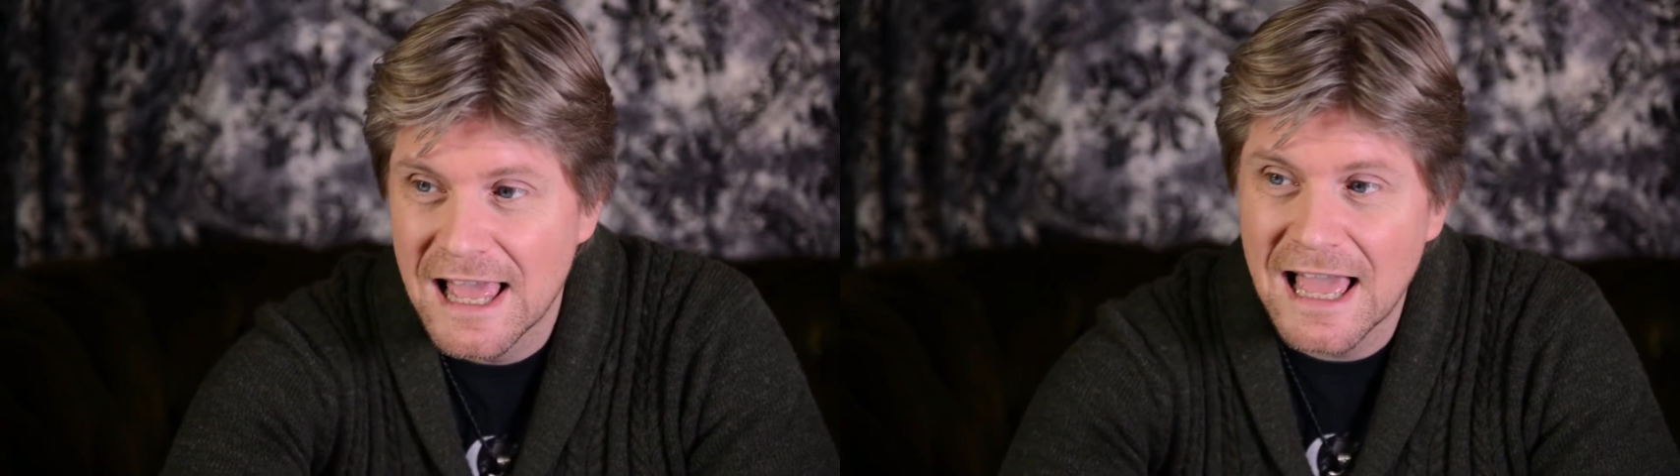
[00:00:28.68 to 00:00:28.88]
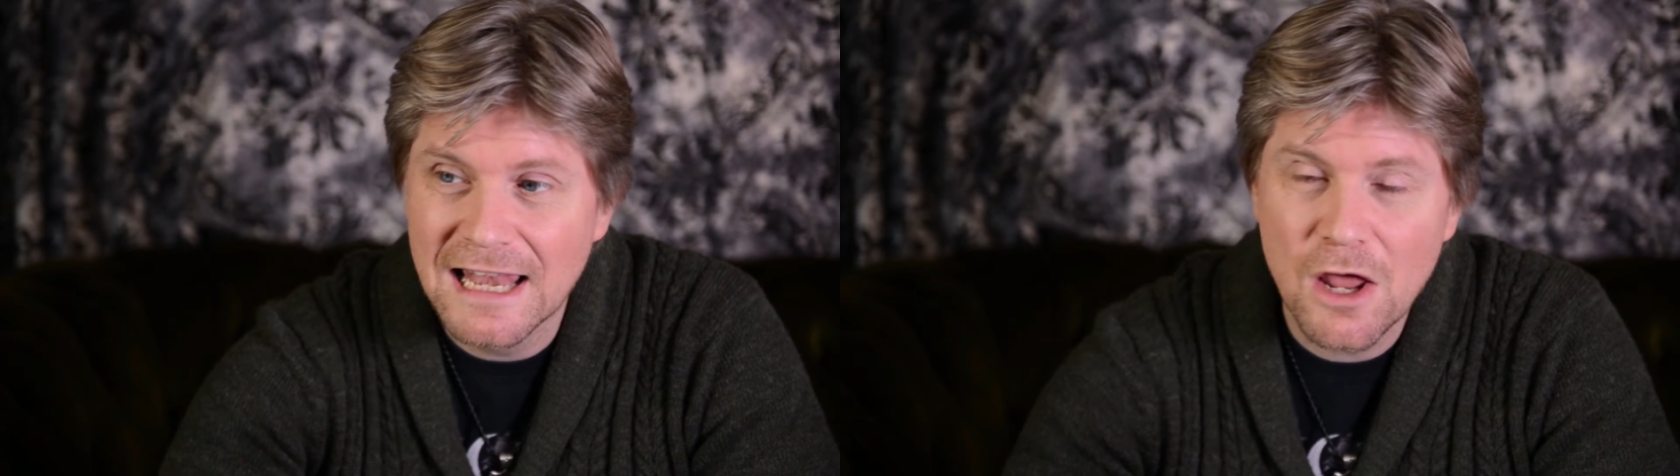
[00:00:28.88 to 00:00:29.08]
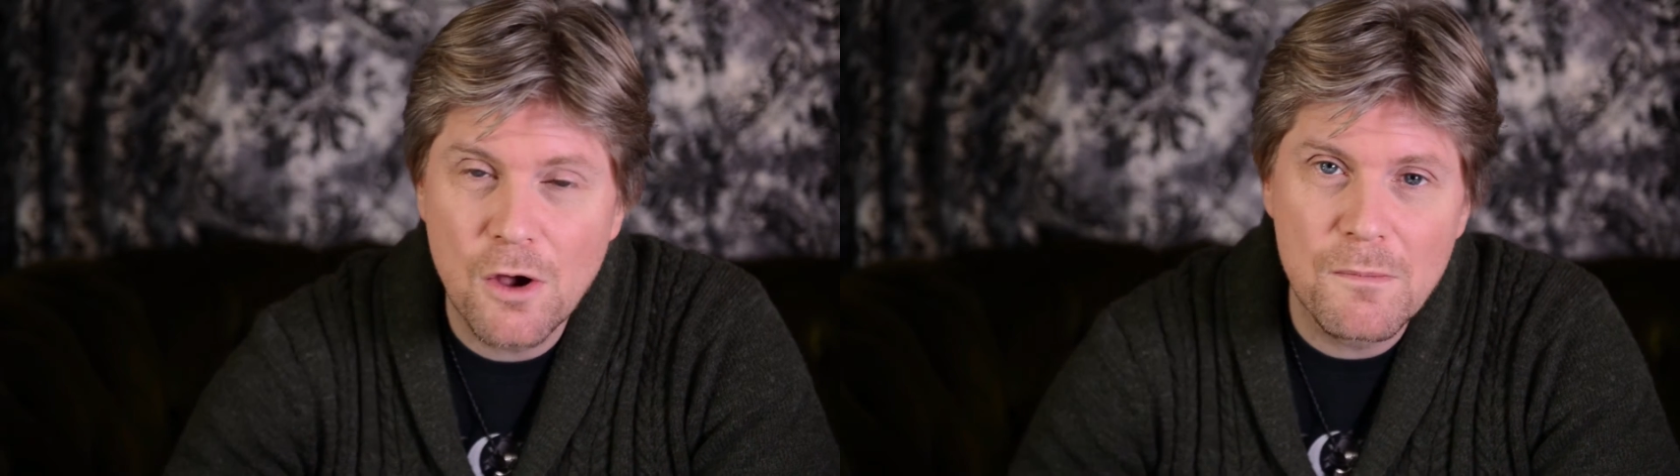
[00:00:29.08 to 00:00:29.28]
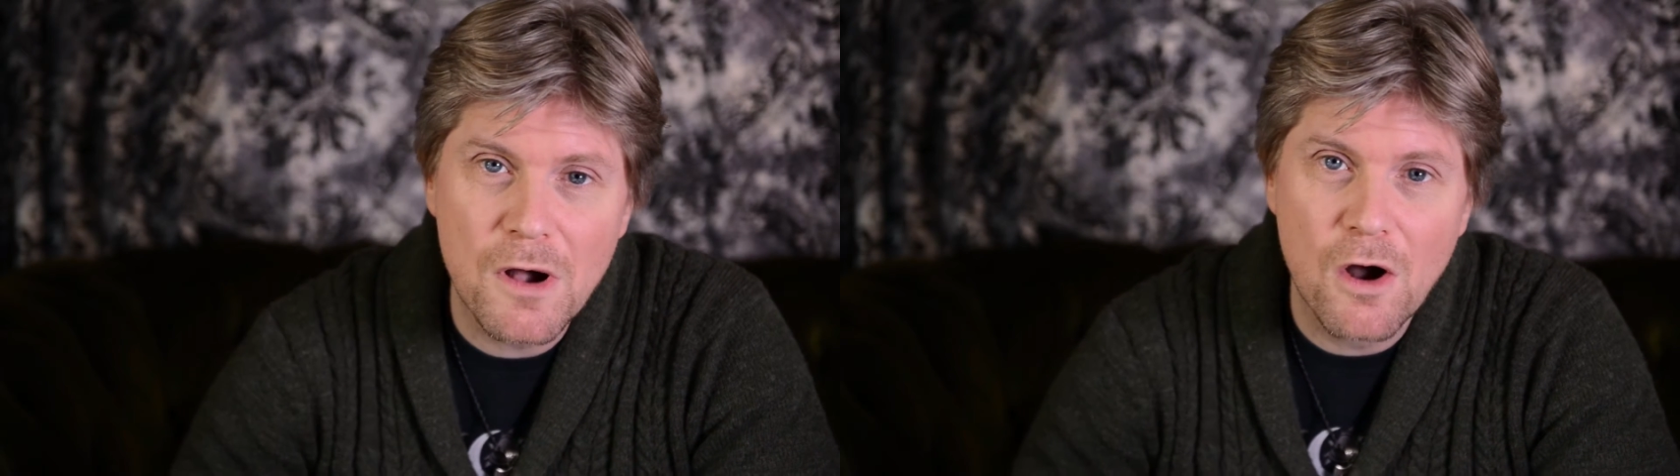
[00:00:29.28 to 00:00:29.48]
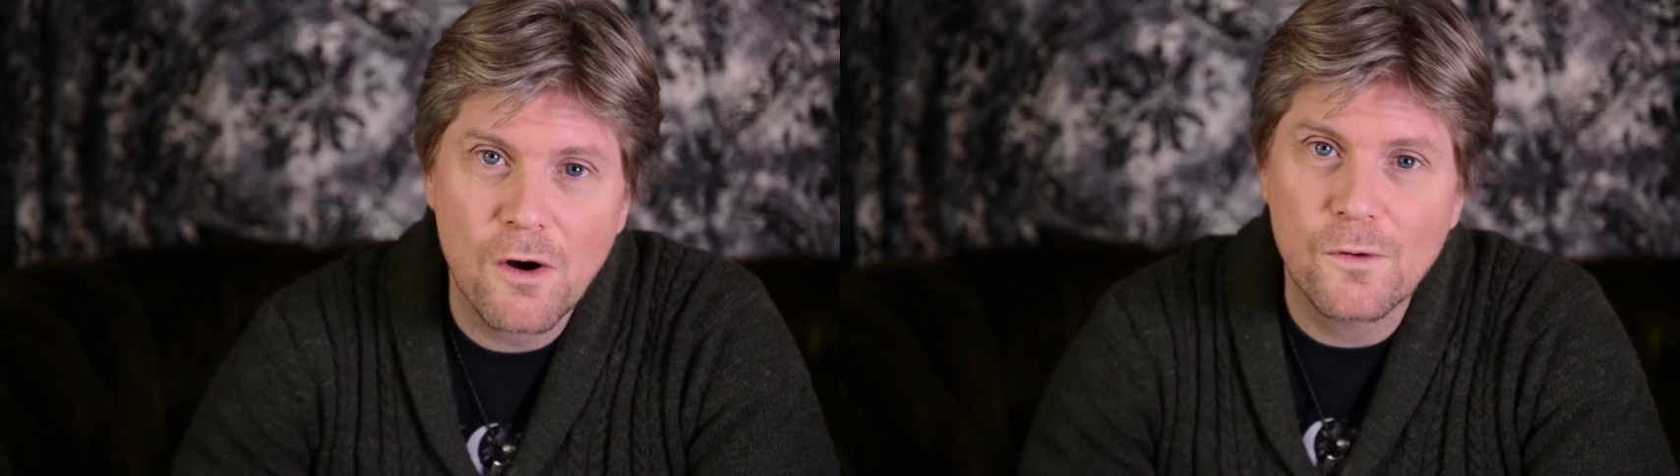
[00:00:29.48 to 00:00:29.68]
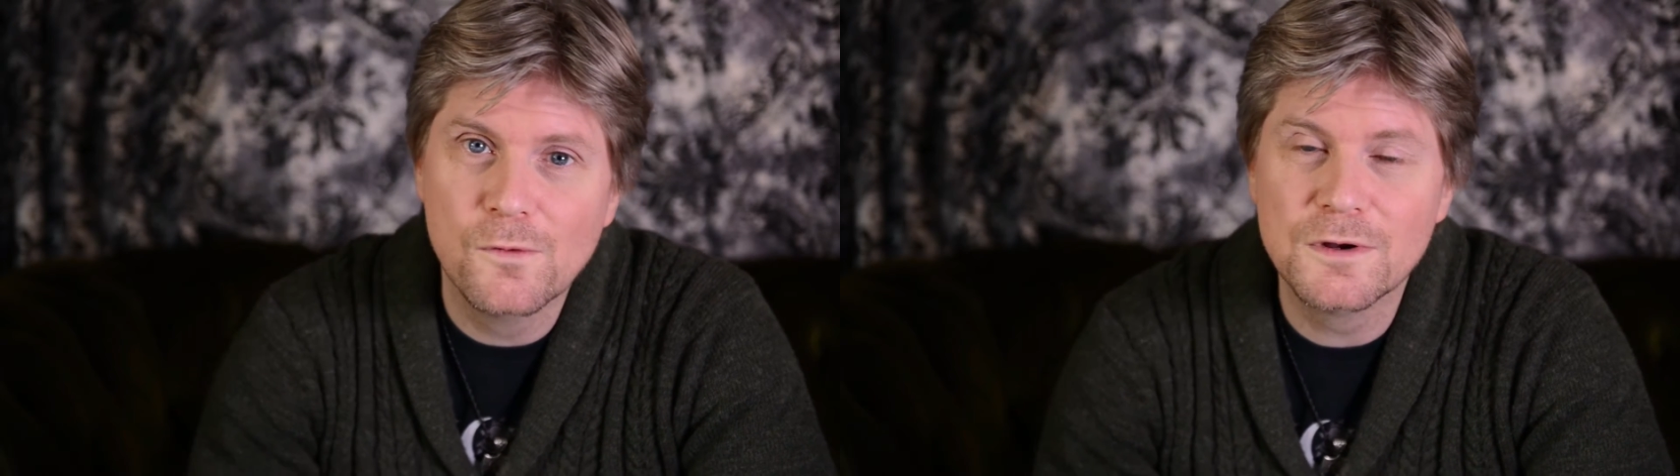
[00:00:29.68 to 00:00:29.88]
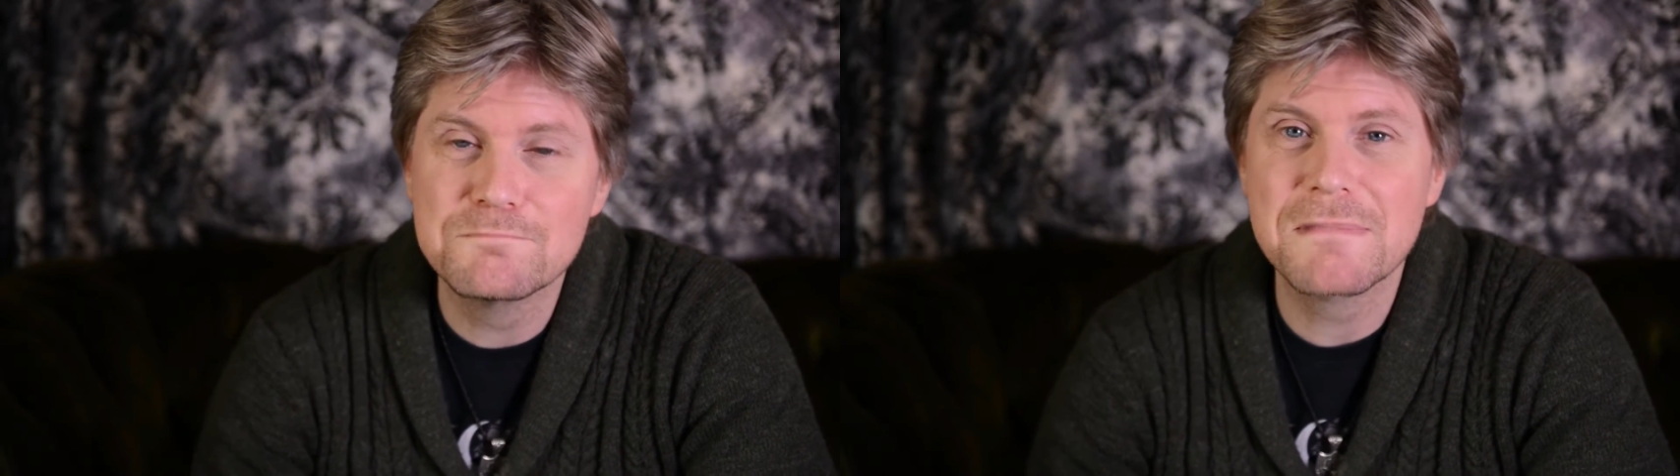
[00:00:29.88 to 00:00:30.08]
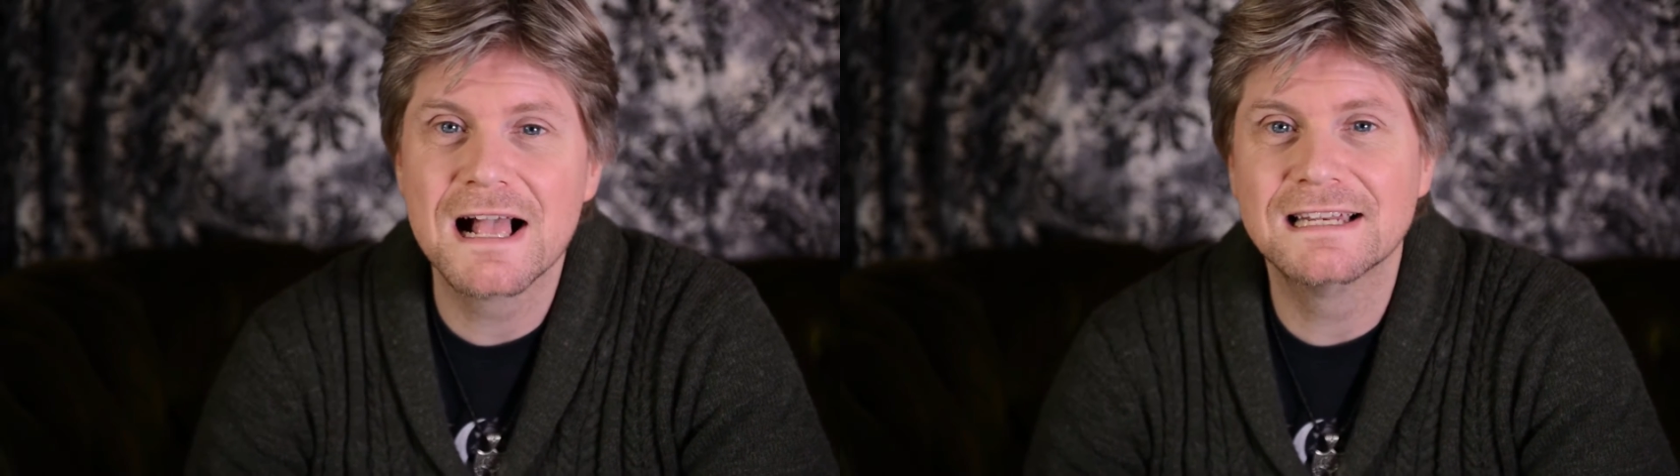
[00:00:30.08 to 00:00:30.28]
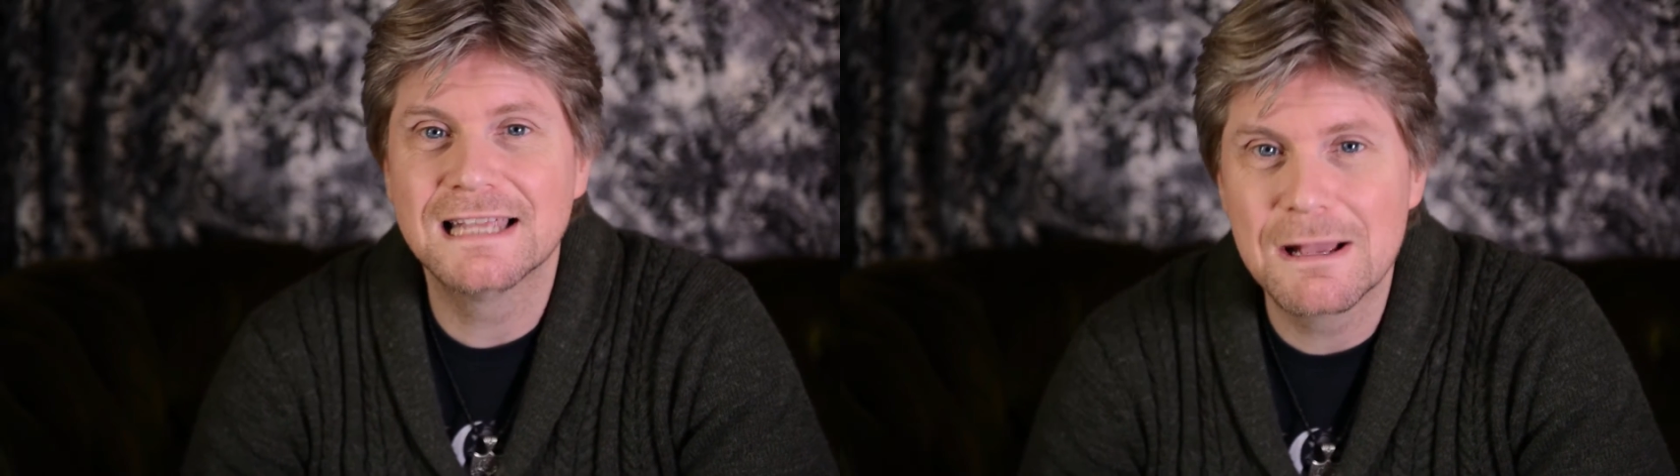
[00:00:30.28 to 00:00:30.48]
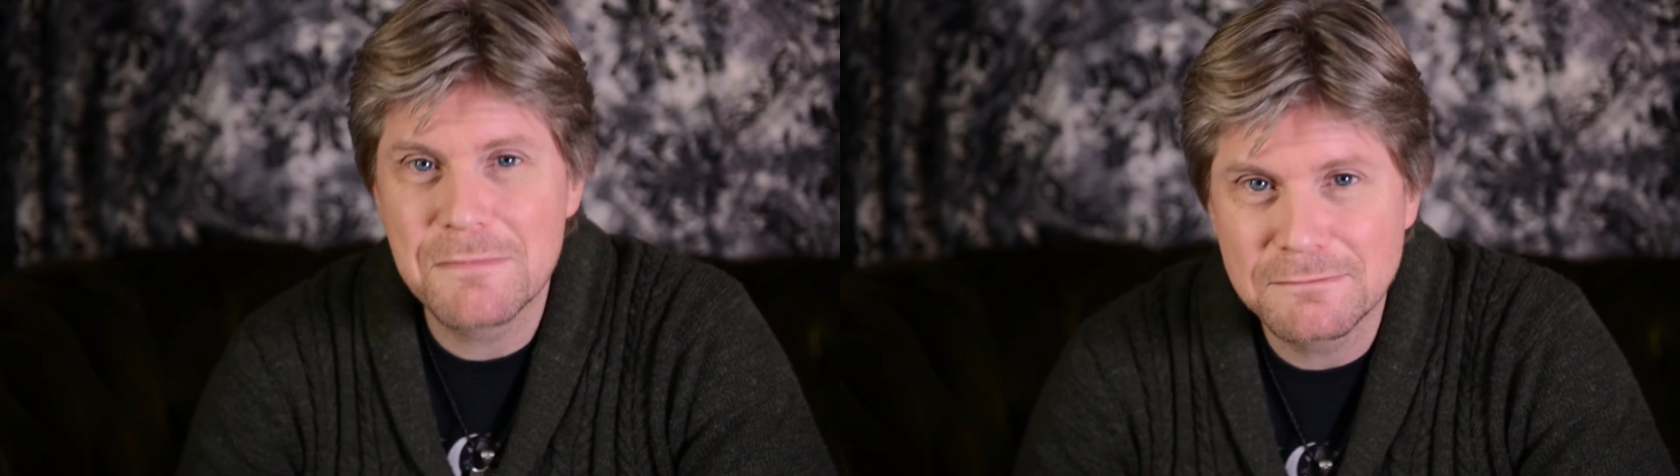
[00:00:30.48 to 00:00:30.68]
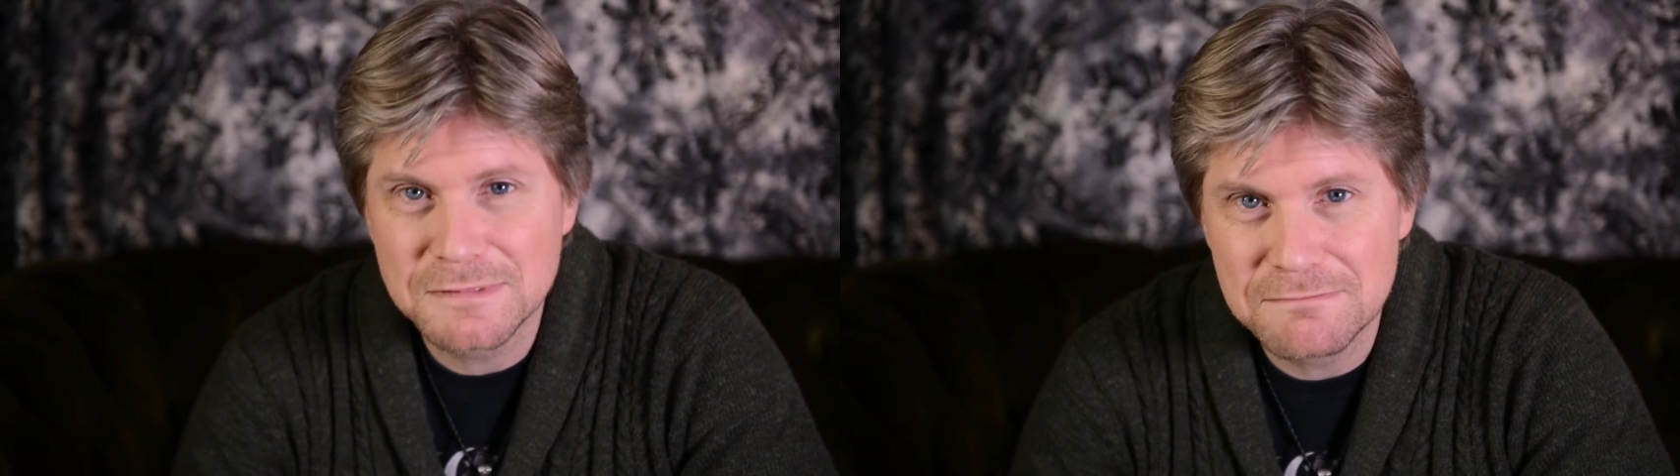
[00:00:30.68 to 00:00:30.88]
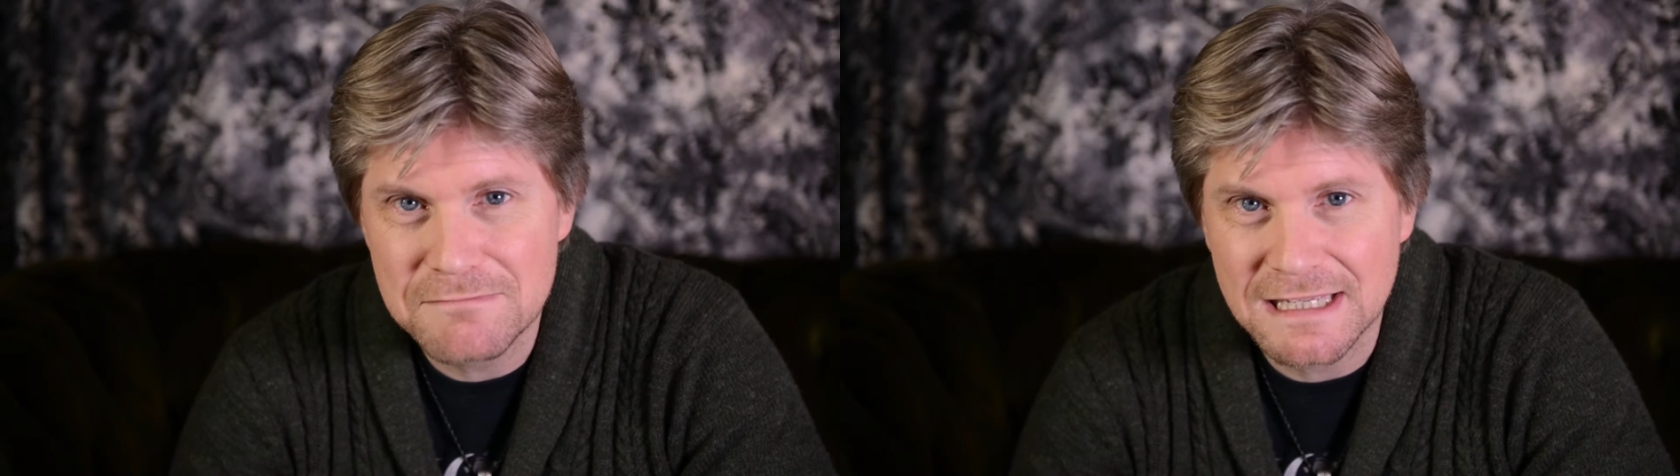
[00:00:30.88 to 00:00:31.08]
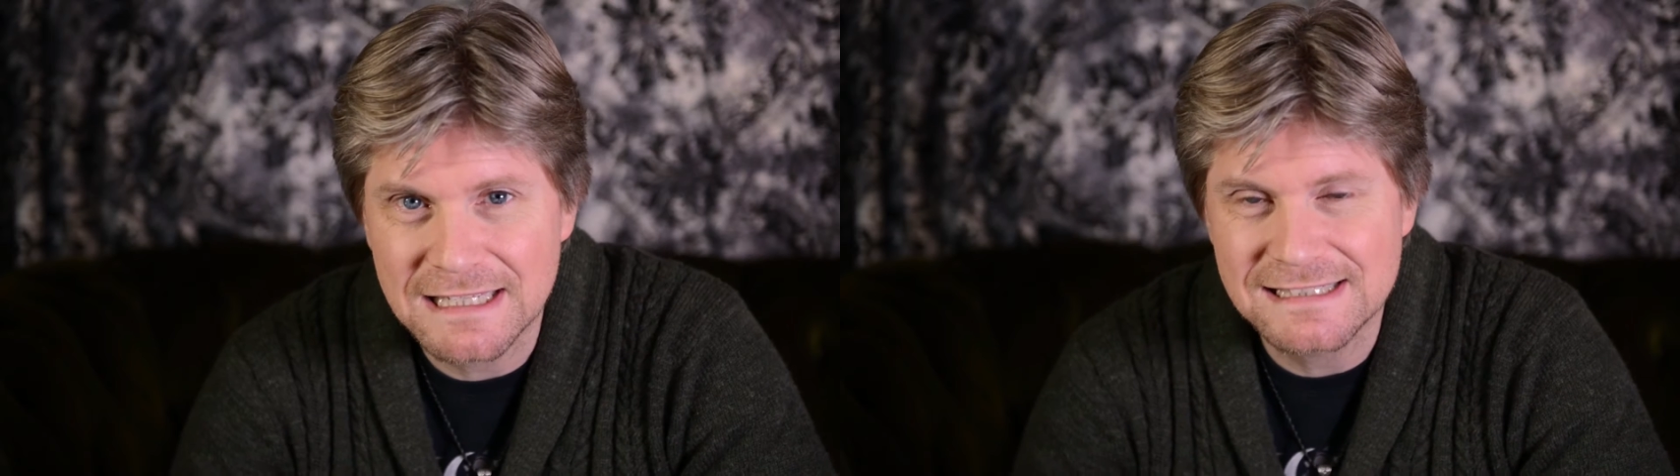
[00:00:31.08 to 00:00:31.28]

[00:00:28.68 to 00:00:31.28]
and lo and behold, a man came up to me.